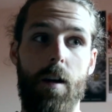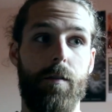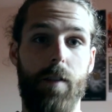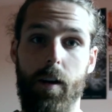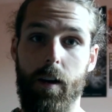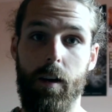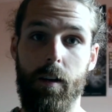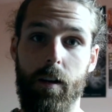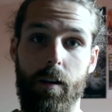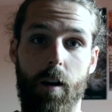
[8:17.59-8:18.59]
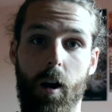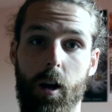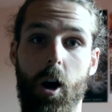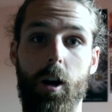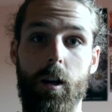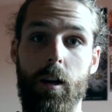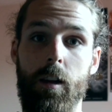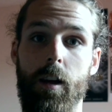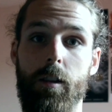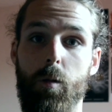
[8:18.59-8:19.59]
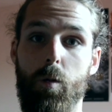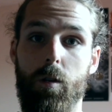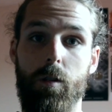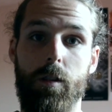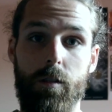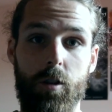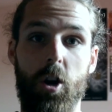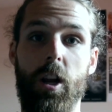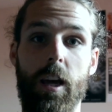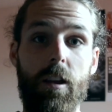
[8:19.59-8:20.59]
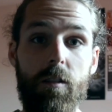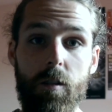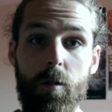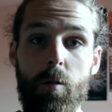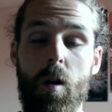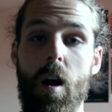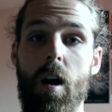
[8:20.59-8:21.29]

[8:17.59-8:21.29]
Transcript: fucking oligarchy that the world is turning into,